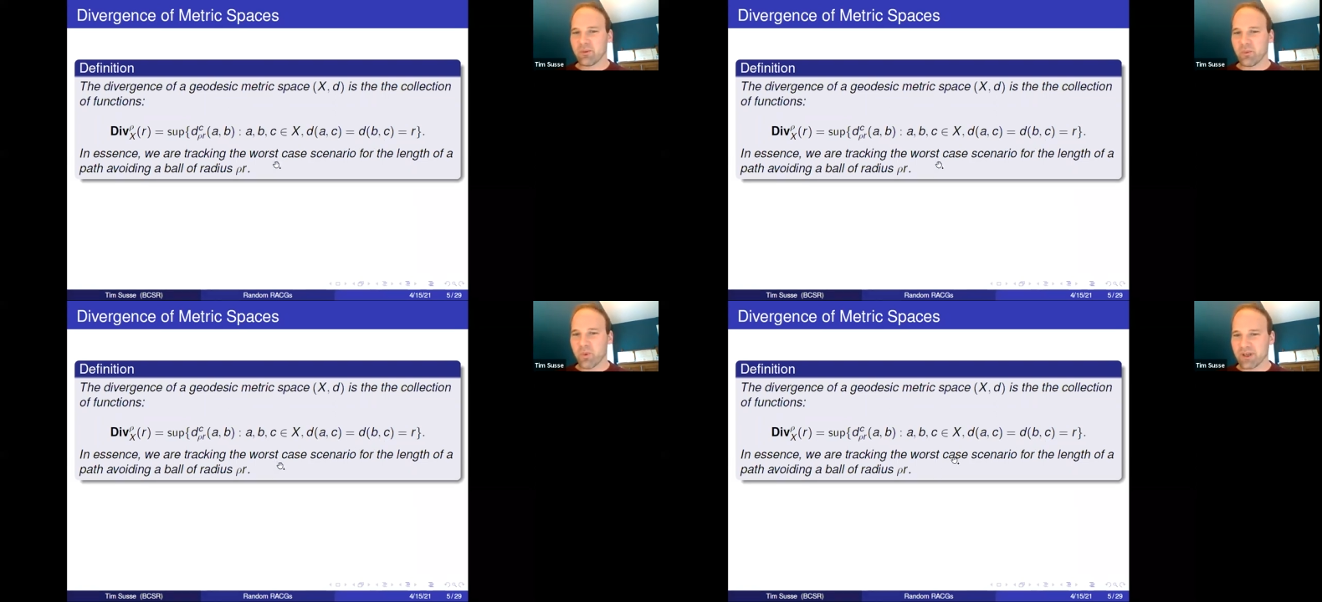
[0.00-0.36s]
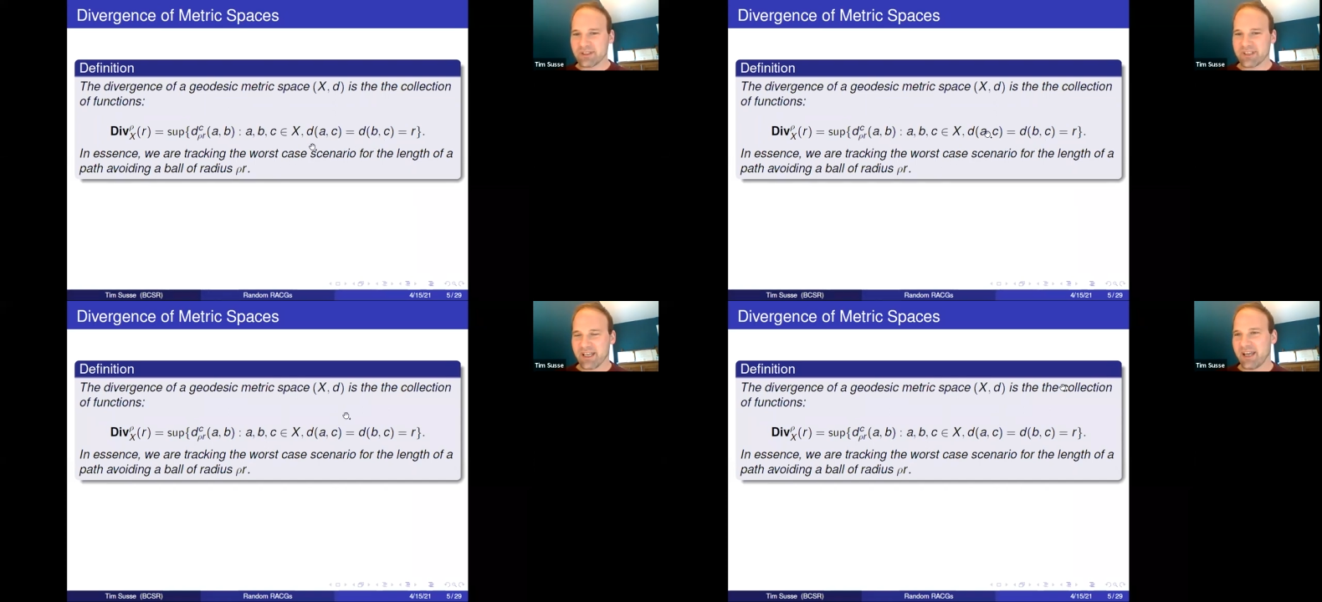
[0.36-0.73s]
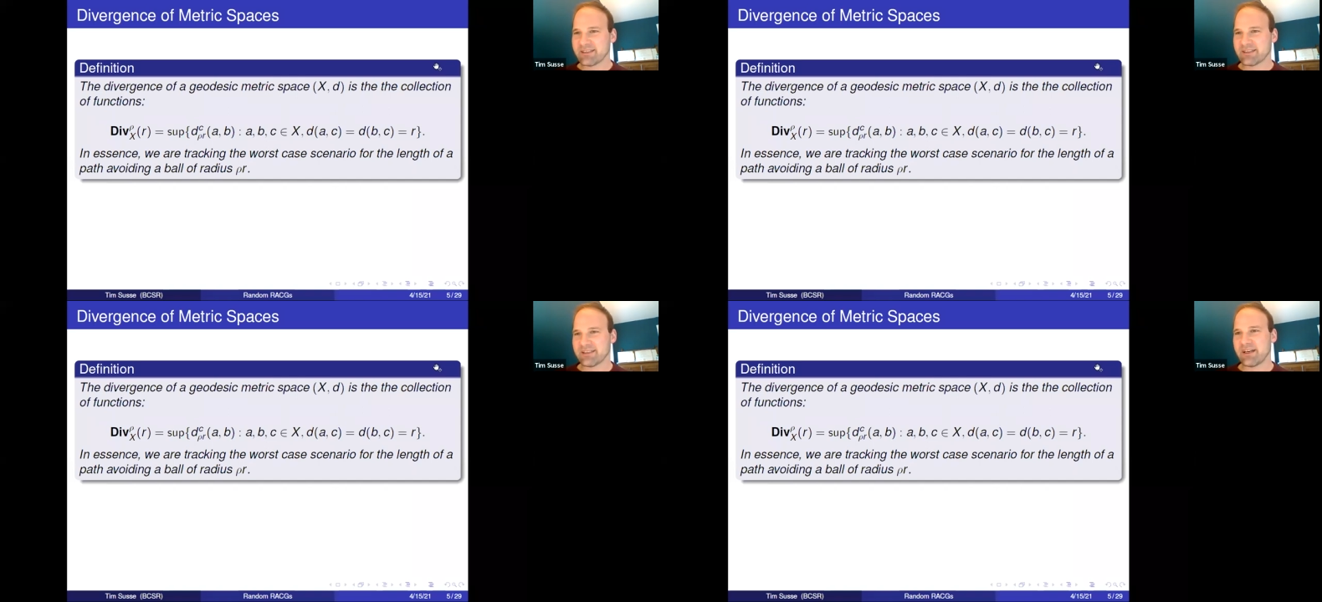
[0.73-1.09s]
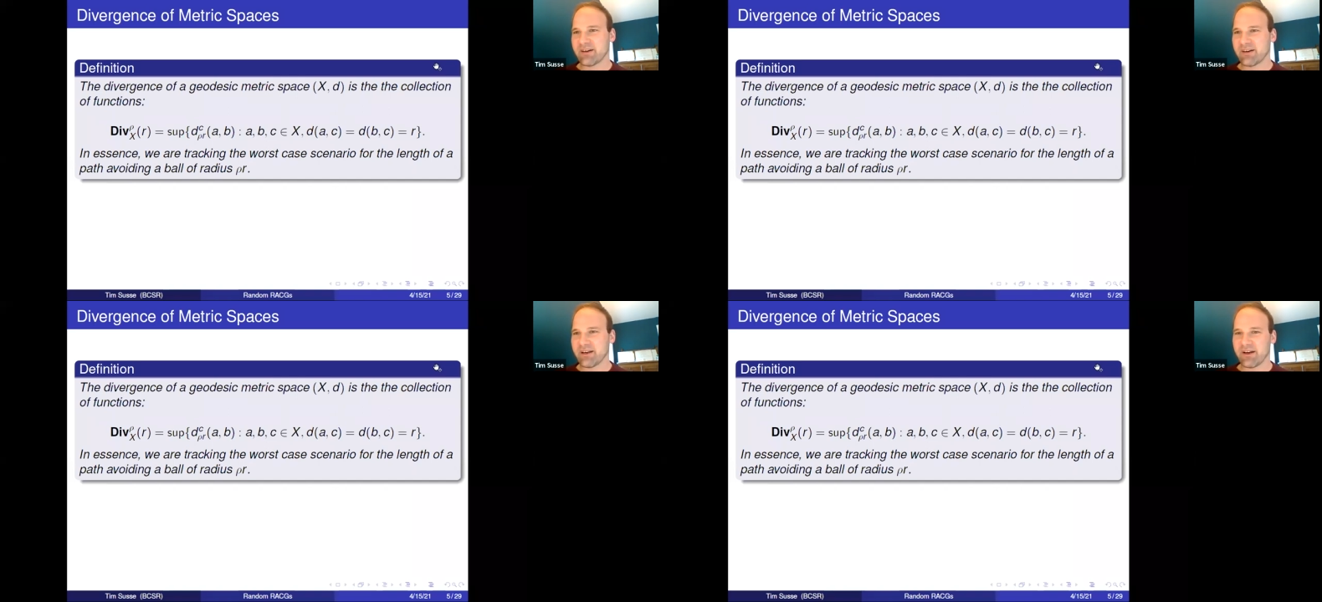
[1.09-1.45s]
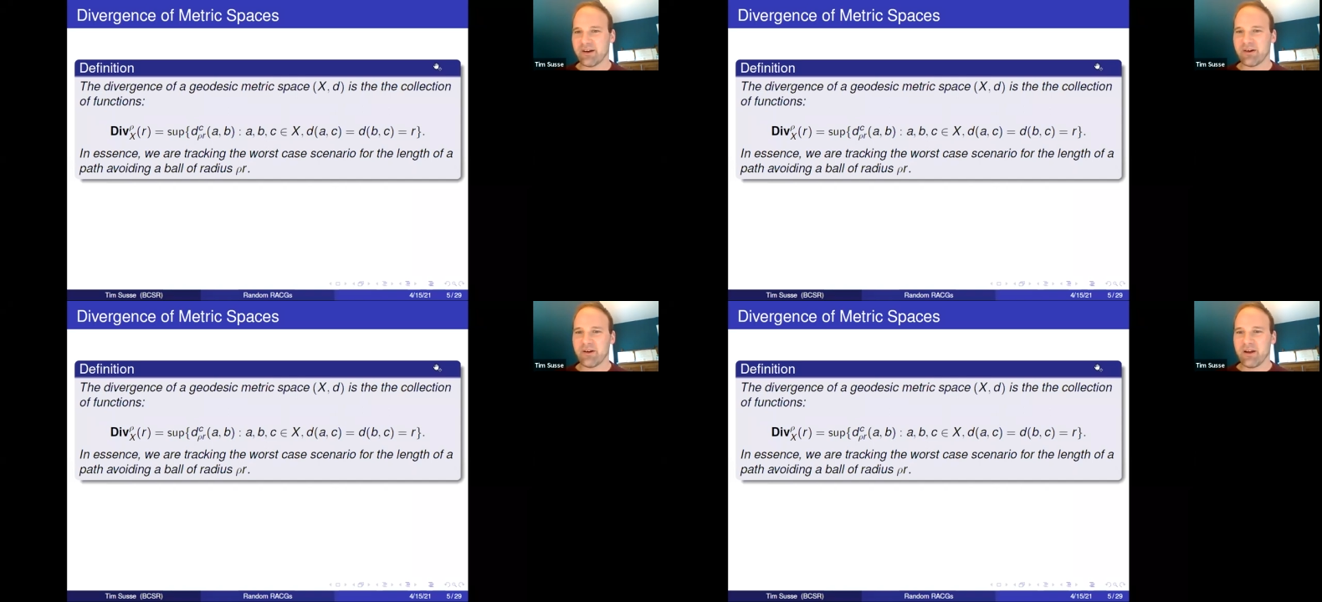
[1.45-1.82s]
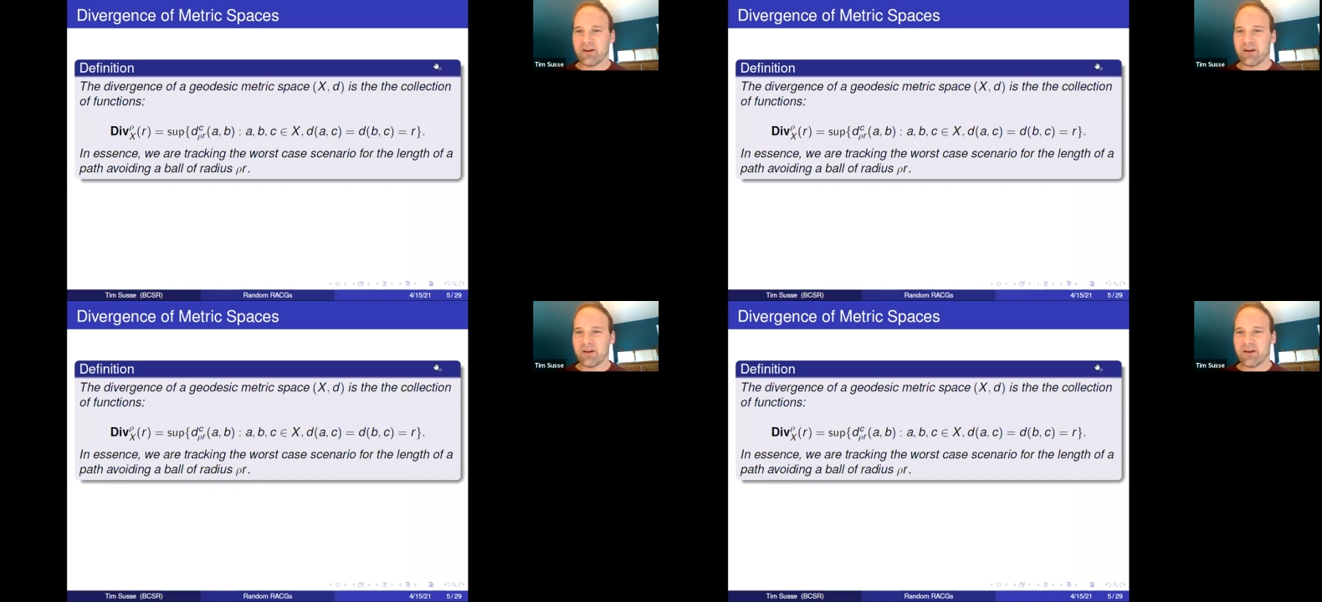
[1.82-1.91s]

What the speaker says: the worst case scenario